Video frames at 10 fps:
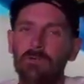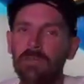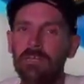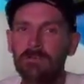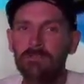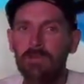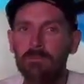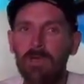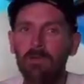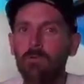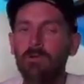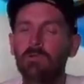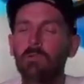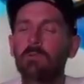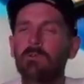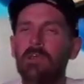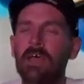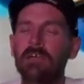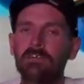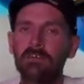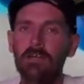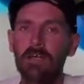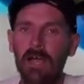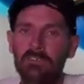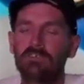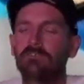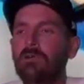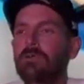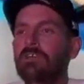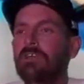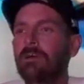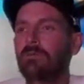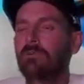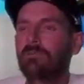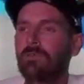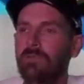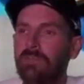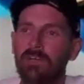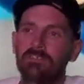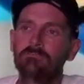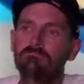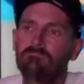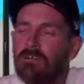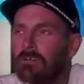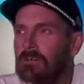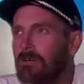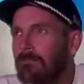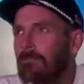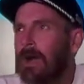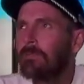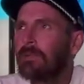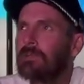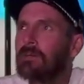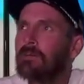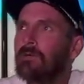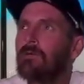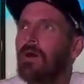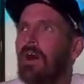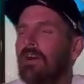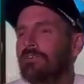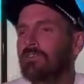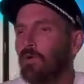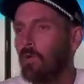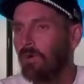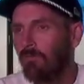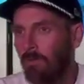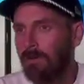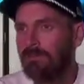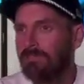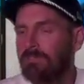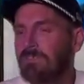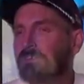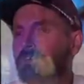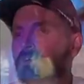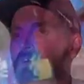near the amount of winners we were last year. I still think we could come close to a dozen. I'm going to go under 12 winners this year